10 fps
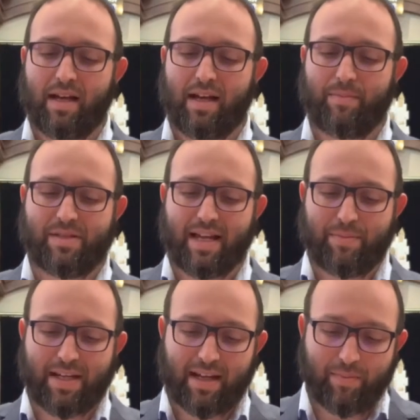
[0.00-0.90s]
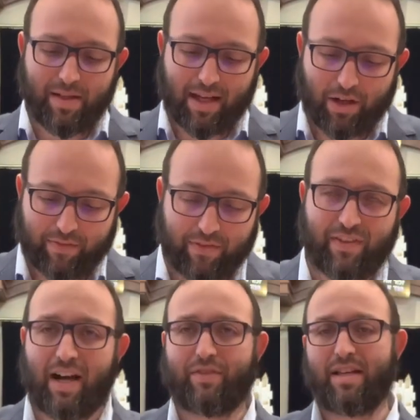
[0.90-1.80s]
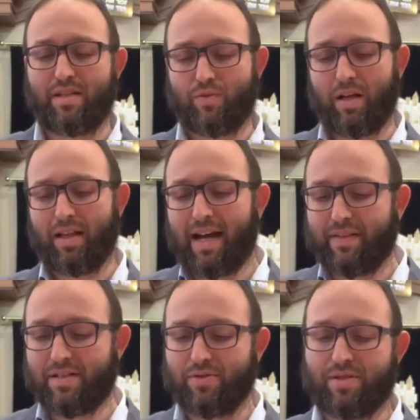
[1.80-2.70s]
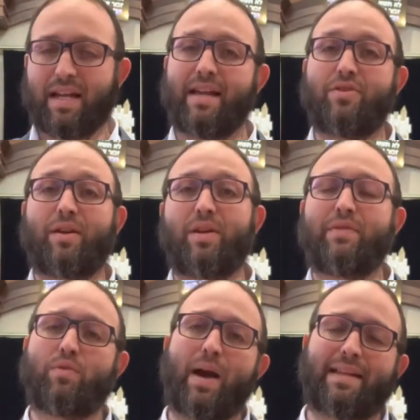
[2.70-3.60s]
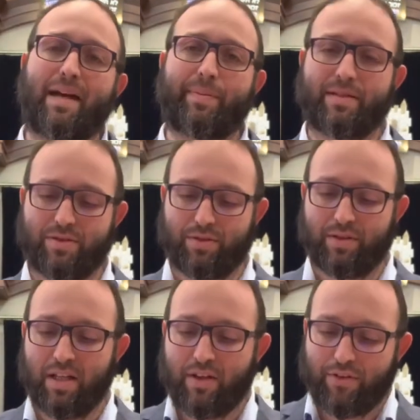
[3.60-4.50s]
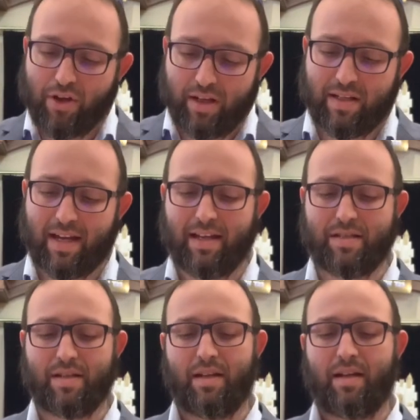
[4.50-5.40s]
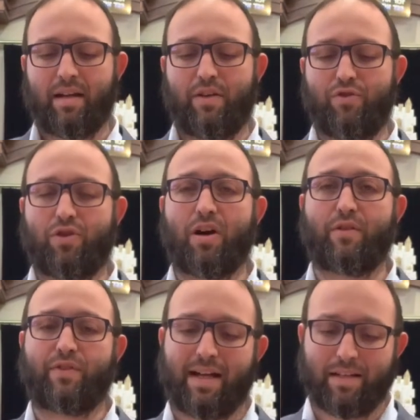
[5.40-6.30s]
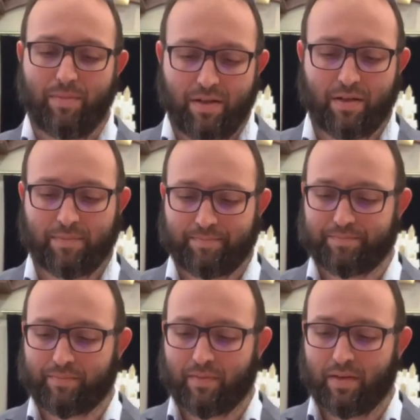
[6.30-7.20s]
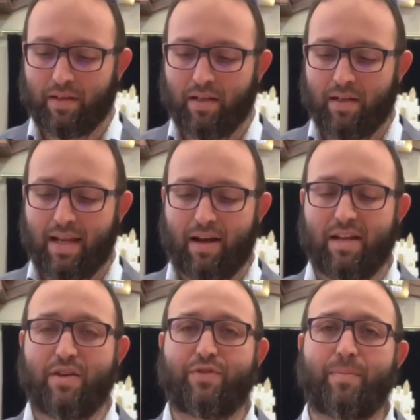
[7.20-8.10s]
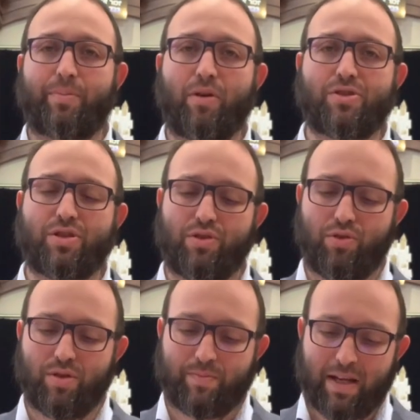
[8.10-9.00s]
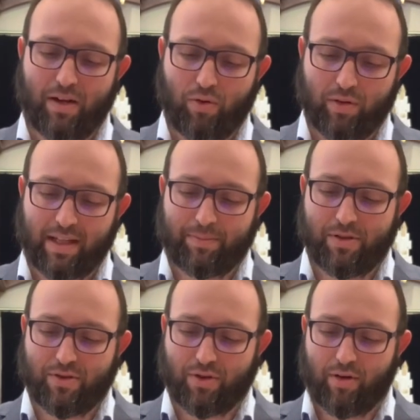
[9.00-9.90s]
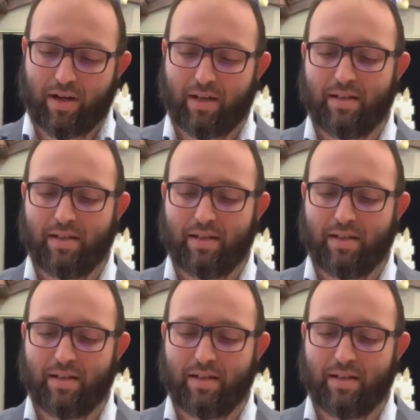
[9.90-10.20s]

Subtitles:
Some say it can be done after 5 days as well. Others still say you can even wait up until 30 days if you can't find a minyan. Now, if the person who's being called up to the Torah